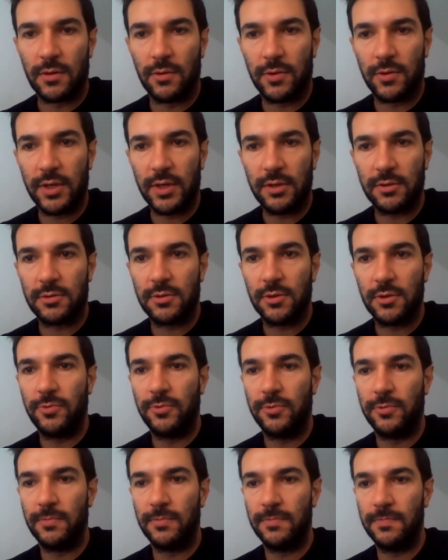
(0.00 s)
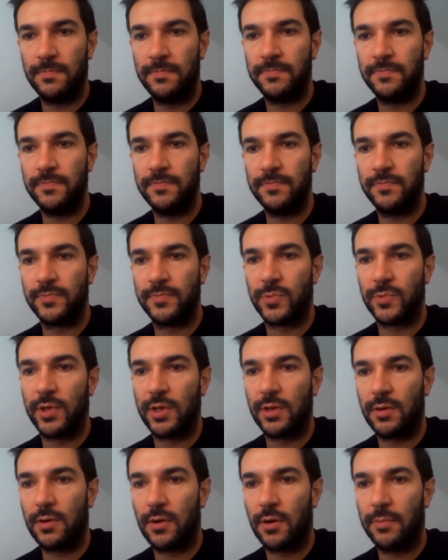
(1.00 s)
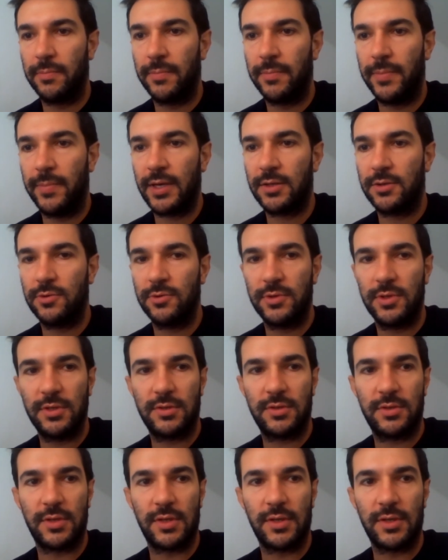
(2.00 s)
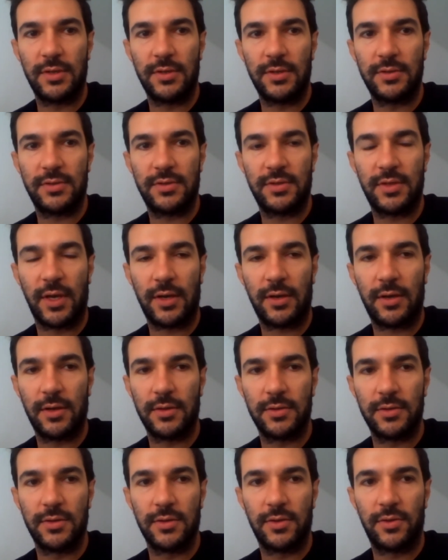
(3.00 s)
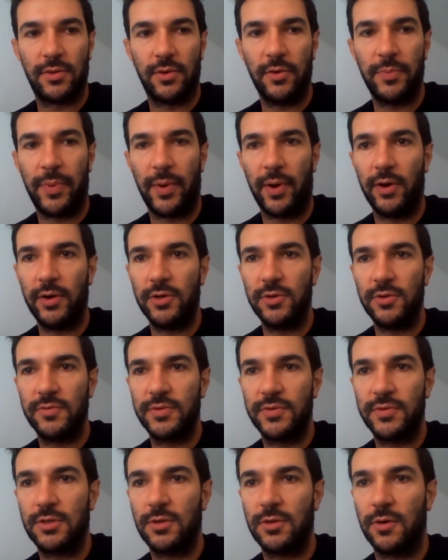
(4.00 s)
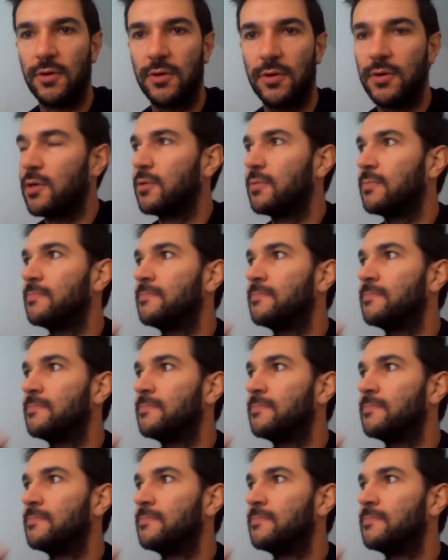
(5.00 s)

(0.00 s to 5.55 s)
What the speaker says: Okay, so we come back to this the third part of this talk.